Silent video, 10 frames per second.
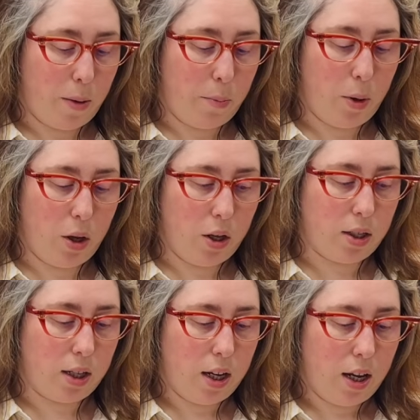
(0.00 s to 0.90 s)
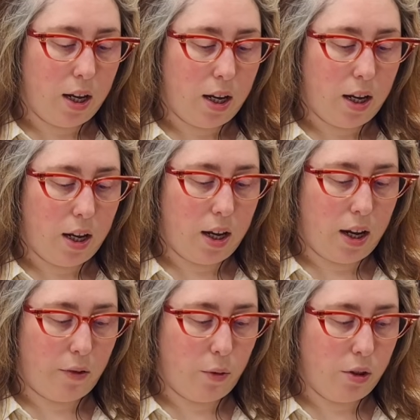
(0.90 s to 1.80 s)
But
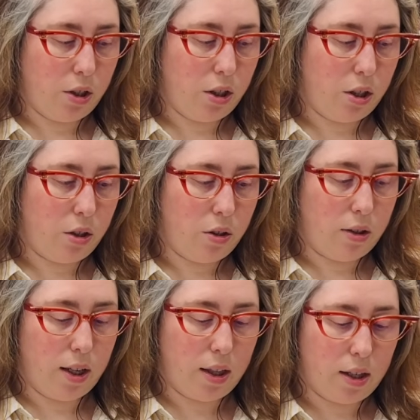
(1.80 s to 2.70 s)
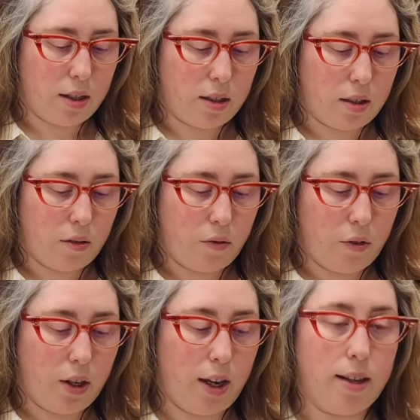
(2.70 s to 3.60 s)
I've wanted to knit this for
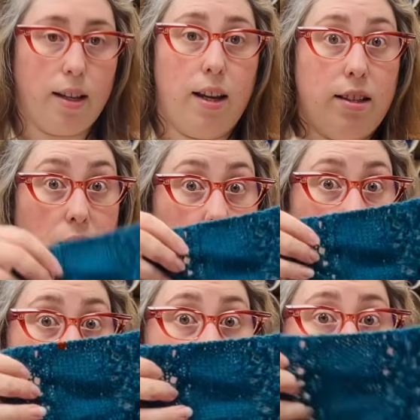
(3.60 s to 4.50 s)
years. I started it